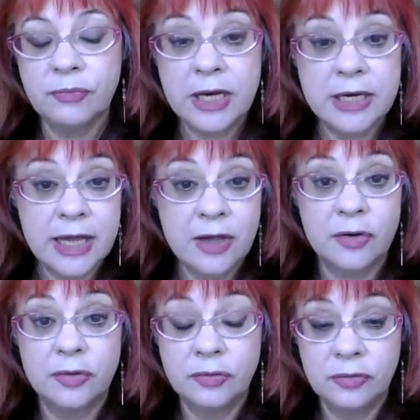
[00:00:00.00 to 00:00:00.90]
But
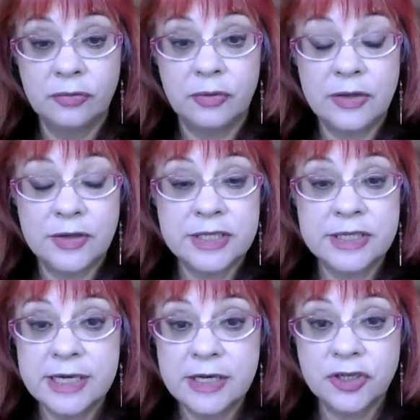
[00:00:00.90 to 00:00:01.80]
now, in this
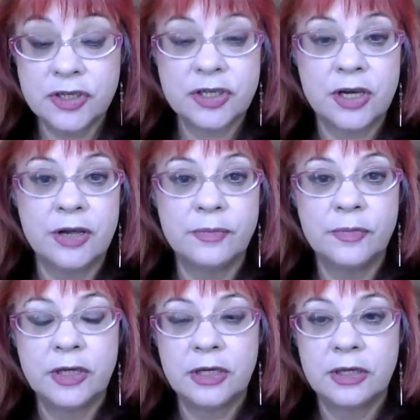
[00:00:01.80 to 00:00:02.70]
ascension
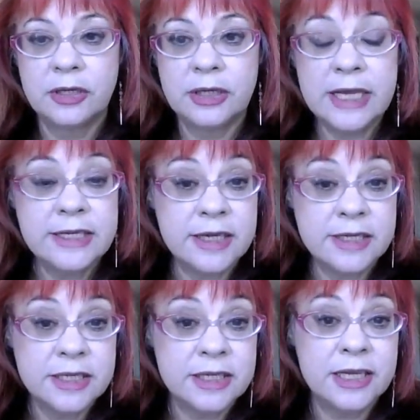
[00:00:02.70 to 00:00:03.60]
time, it
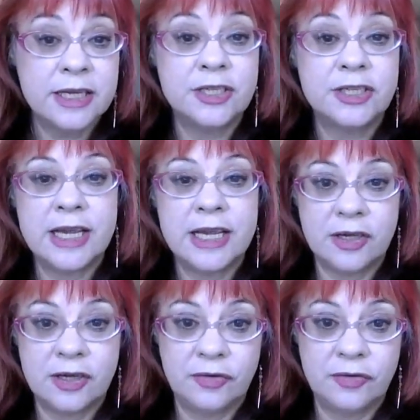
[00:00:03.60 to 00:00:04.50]
doesn't need to
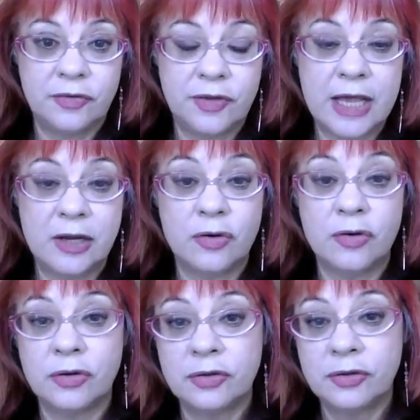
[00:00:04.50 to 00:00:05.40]
take that
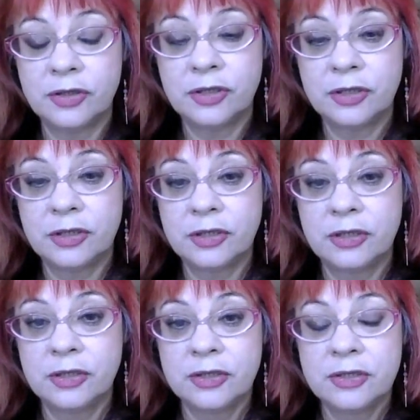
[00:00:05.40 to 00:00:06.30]
long.
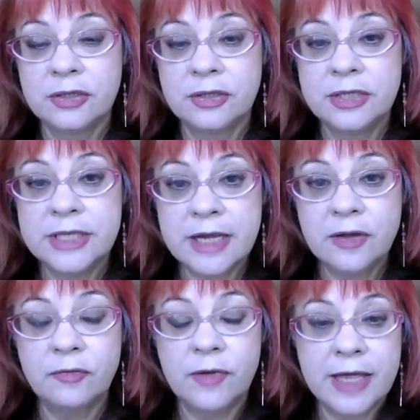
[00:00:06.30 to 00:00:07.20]
Take
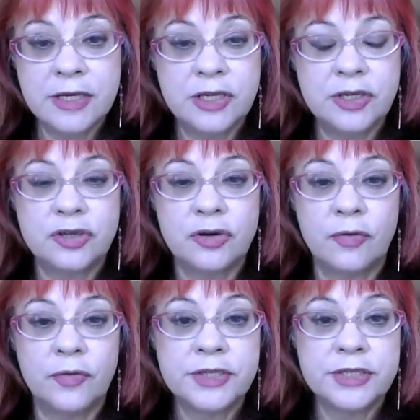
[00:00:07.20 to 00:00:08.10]
advantage
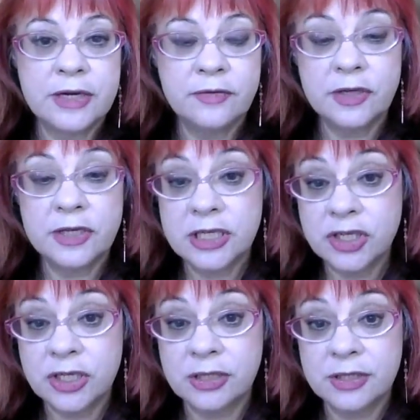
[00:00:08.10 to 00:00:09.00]
of the set of
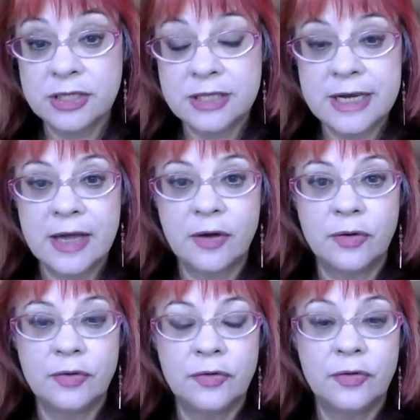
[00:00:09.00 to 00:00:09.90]
conditions
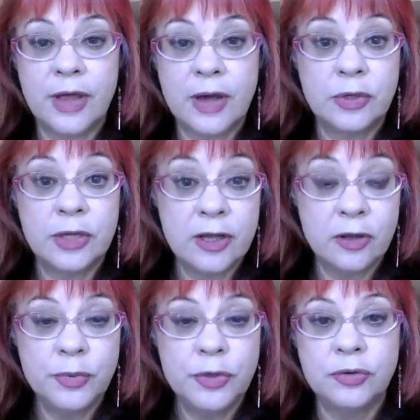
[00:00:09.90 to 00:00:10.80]
now that will
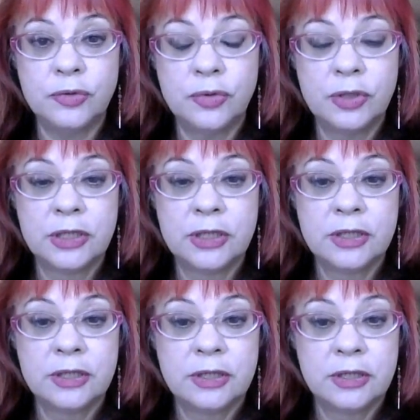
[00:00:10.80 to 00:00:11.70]
help you
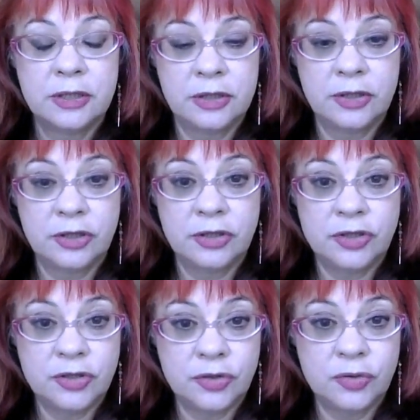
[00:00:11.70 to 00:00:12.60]

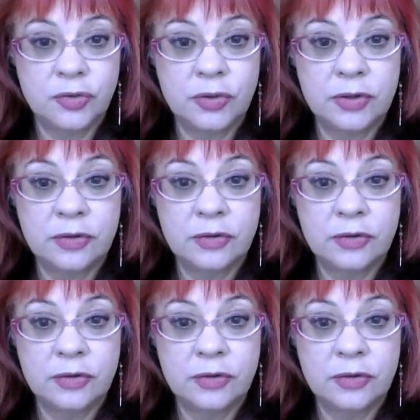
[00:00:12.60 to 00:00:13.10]
to